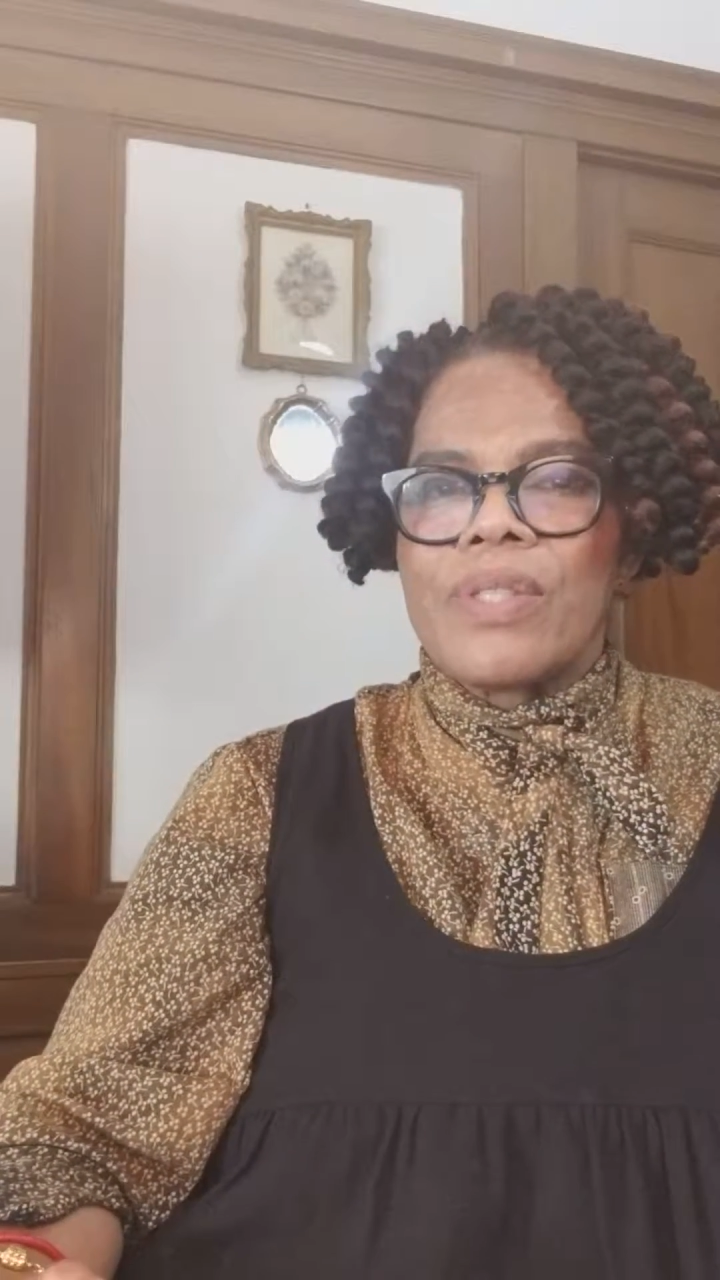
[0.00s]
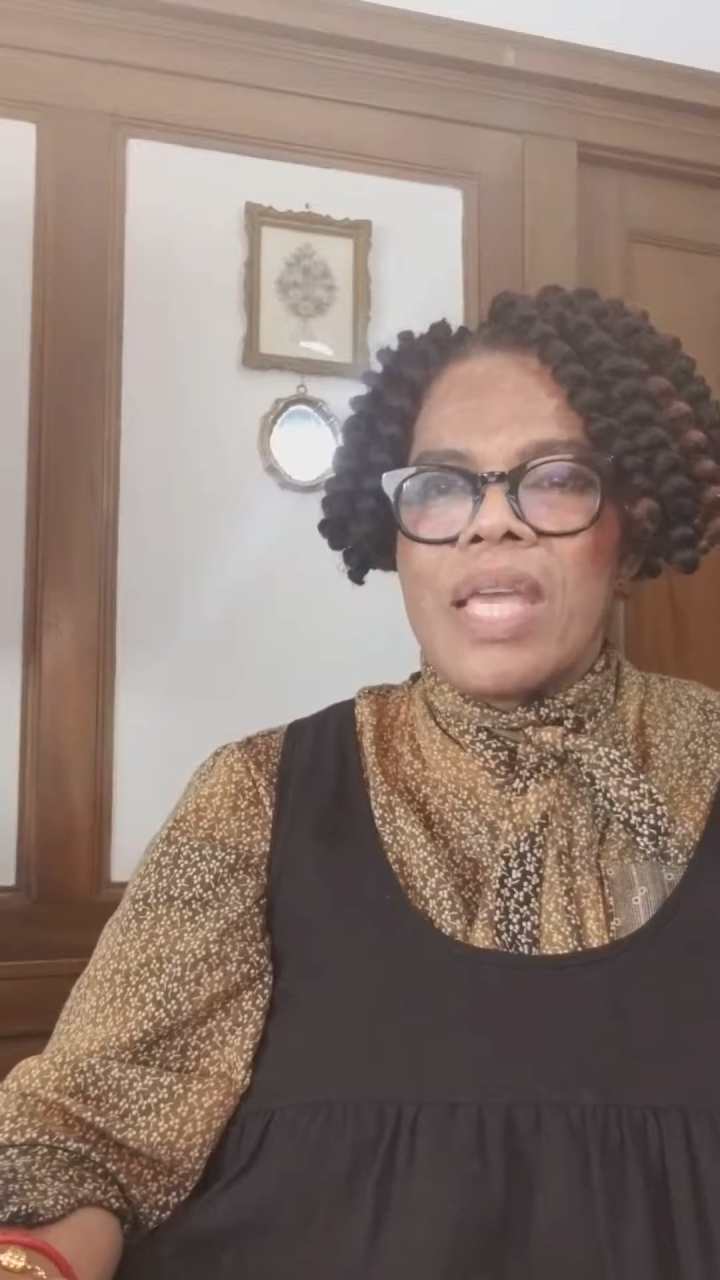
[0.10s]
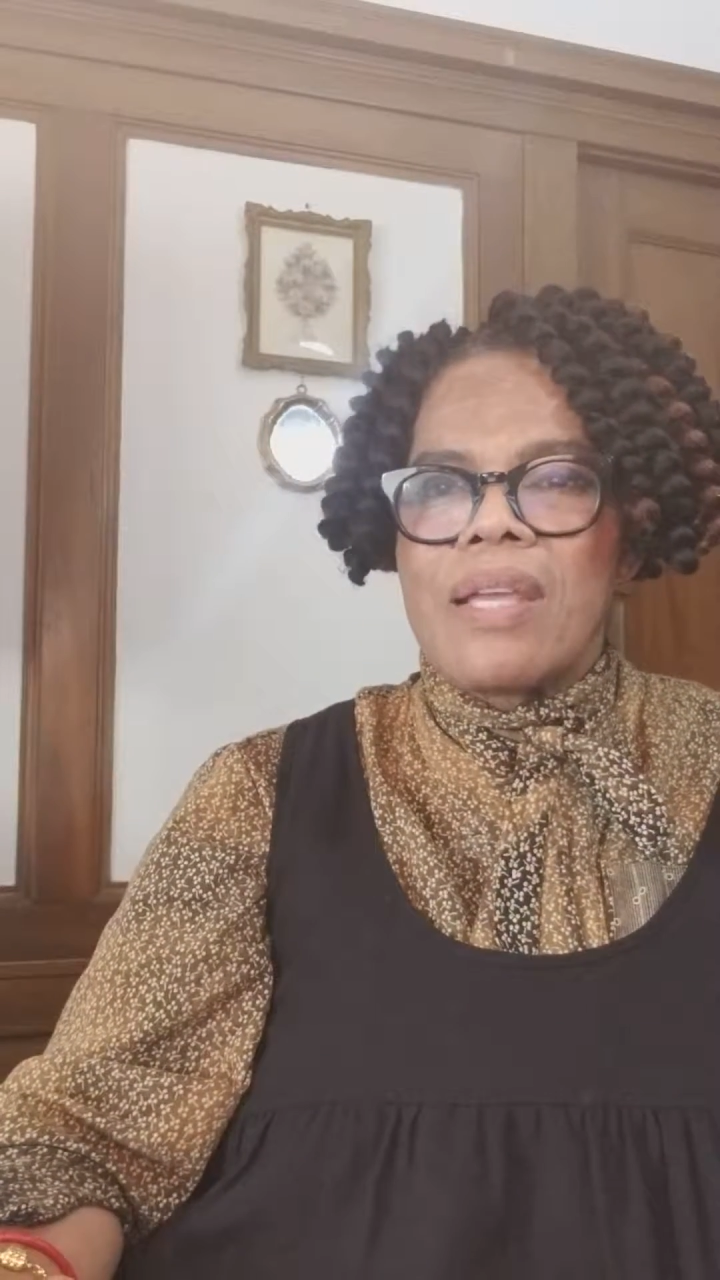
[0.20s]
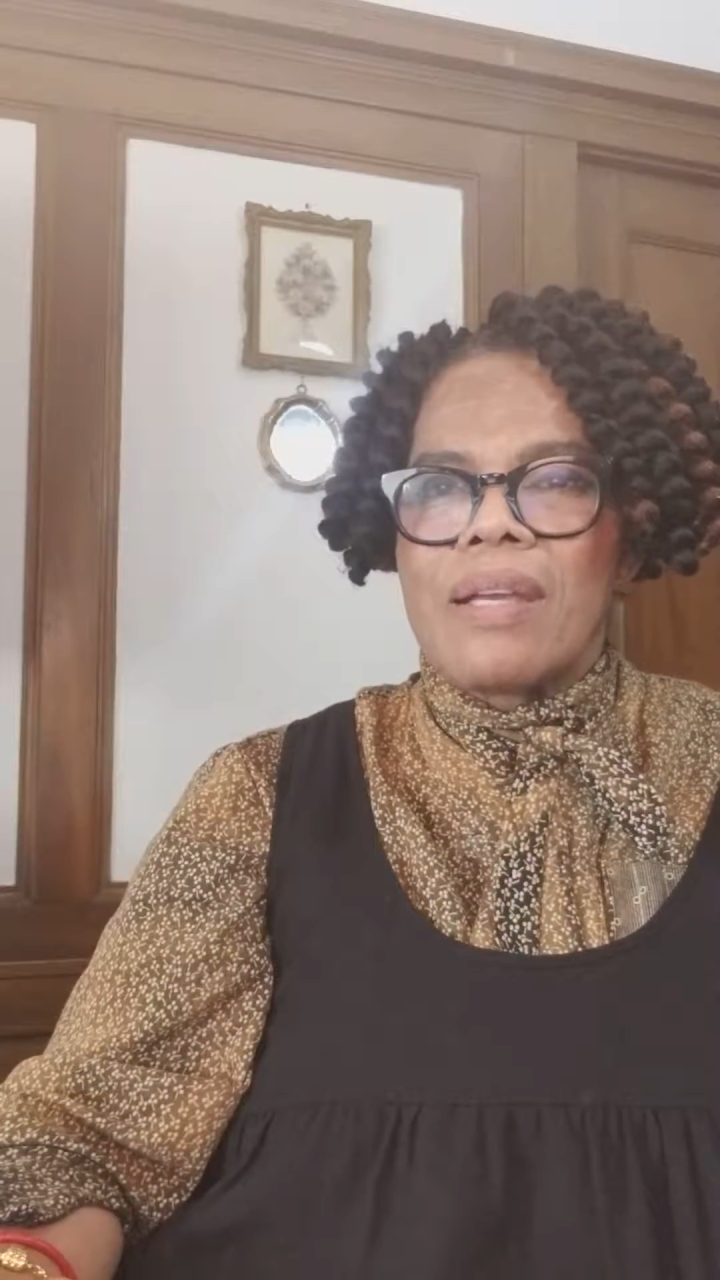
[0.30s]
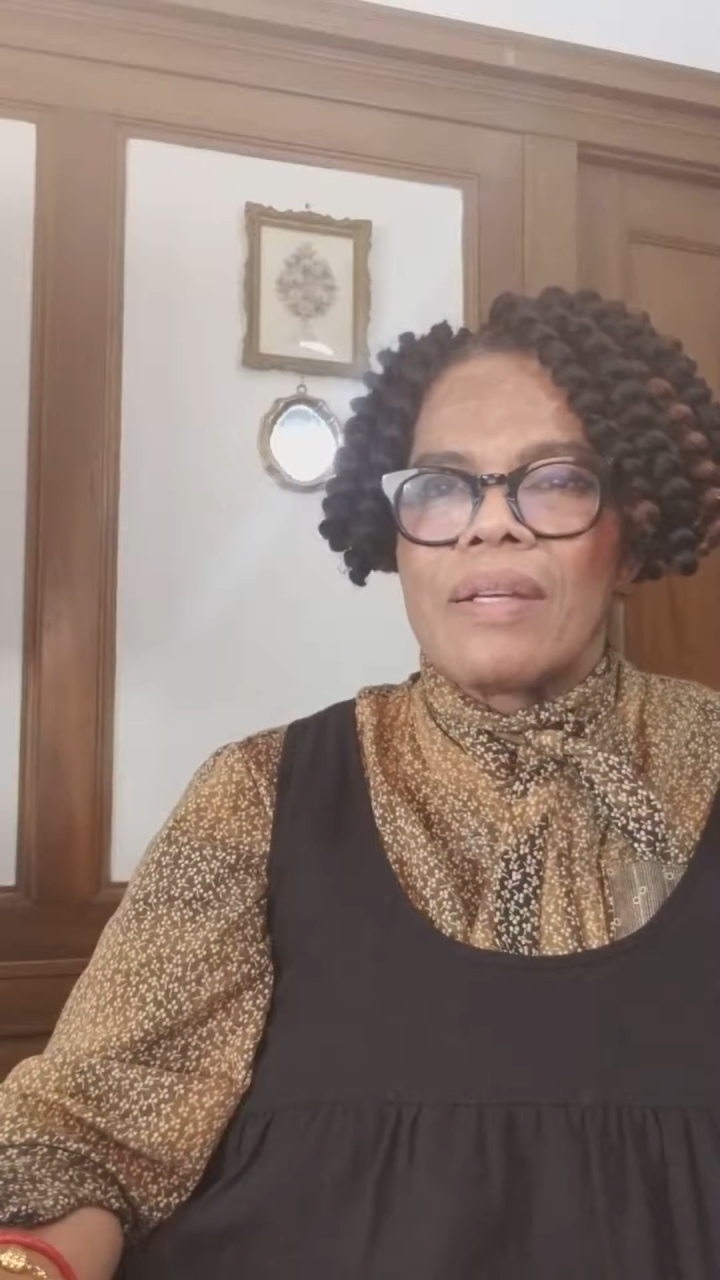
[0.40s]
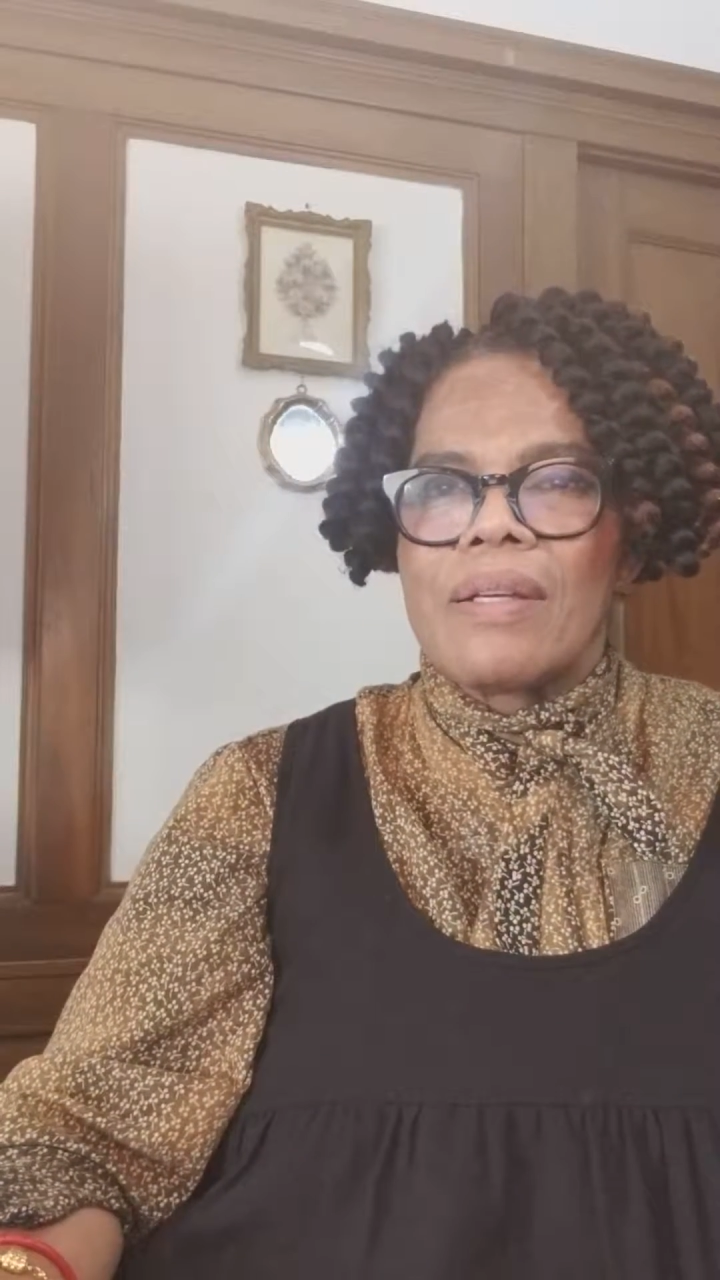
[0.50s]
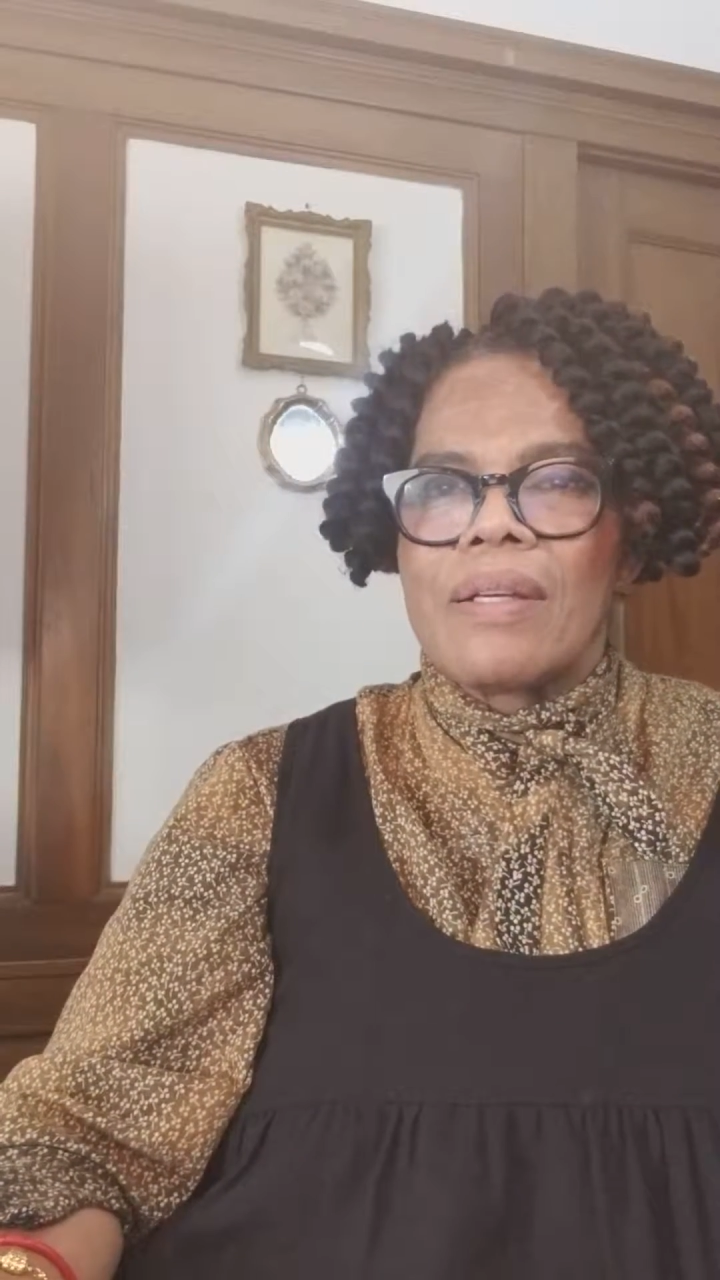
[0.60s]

think,